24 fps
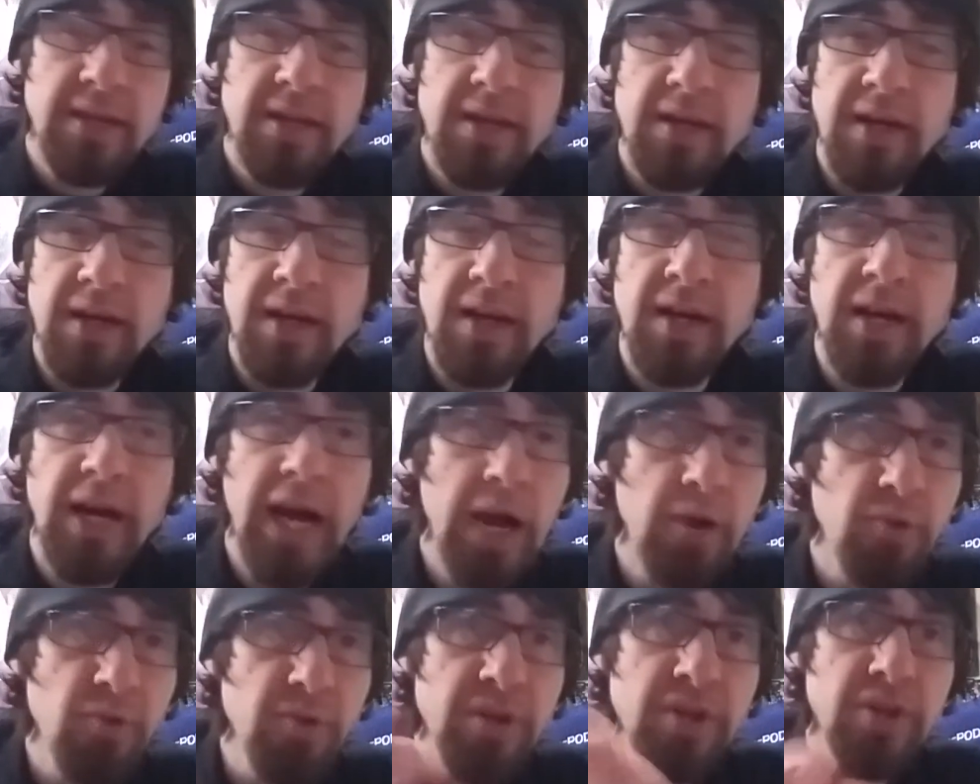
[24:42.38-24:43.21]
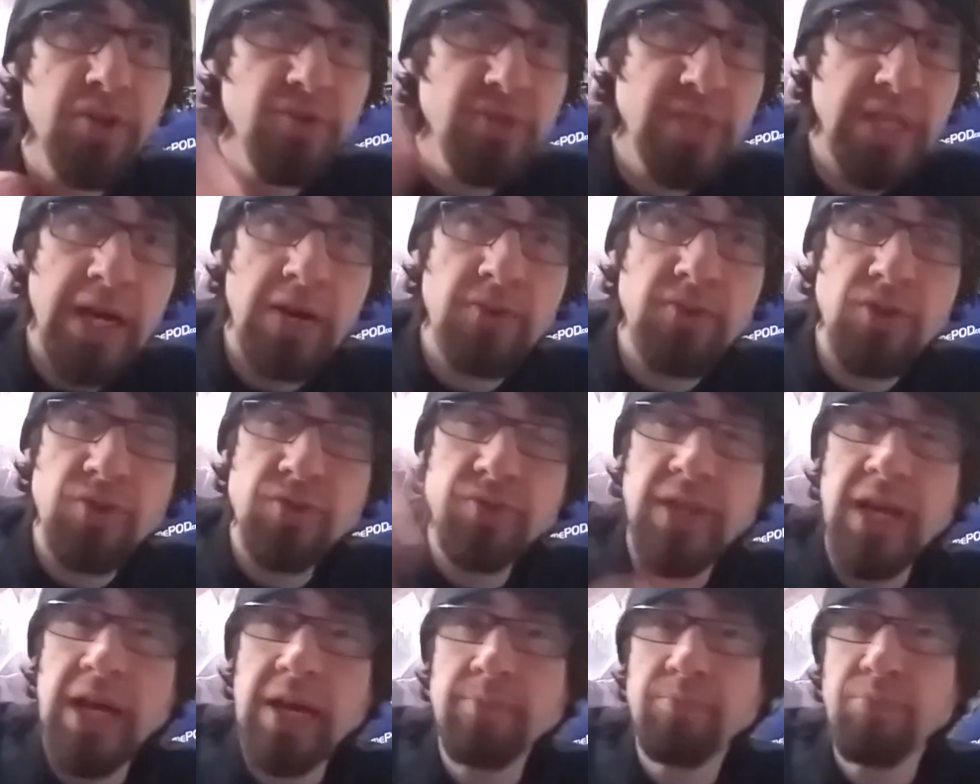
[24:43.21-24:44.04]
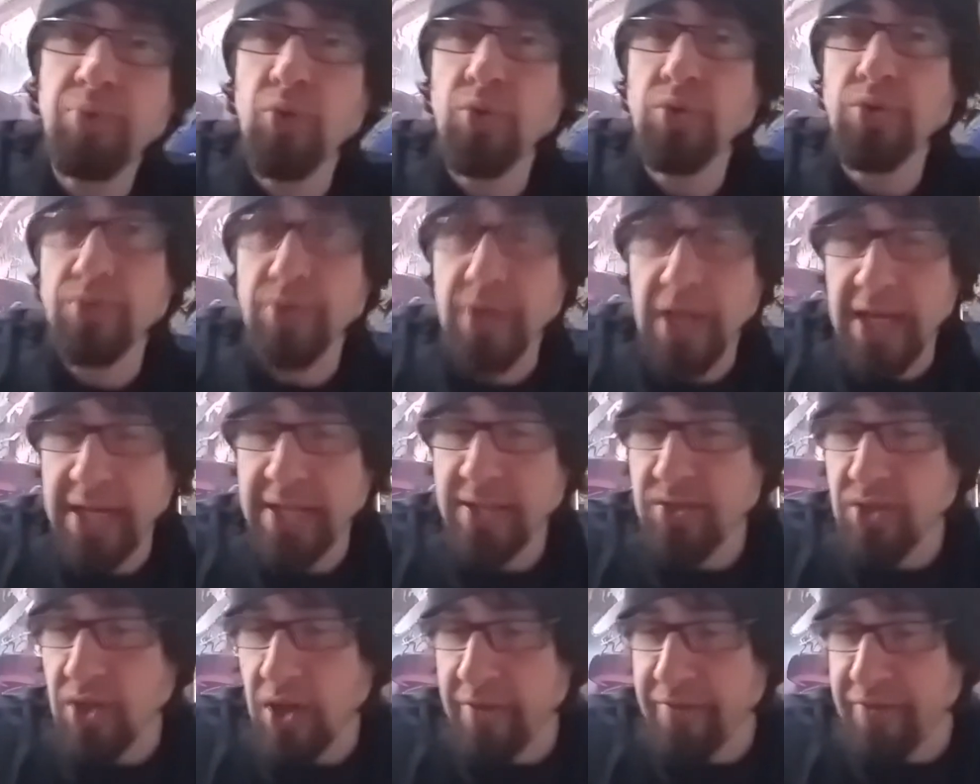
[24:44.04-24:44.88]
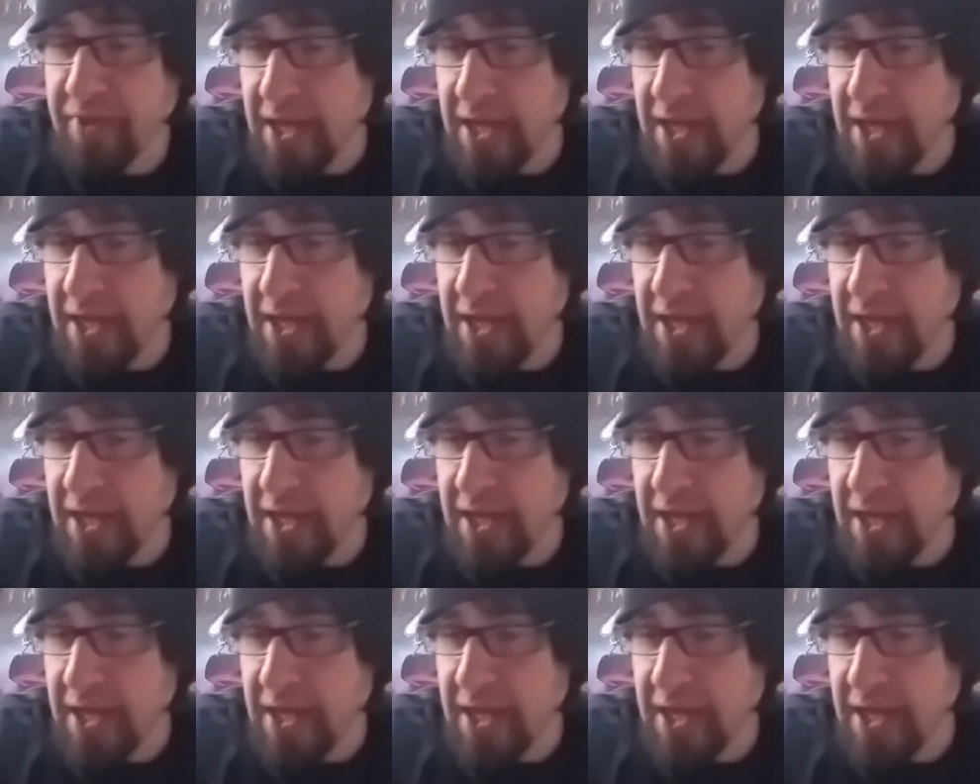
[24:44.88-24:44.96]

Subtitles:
I want to go download that Portal Knights off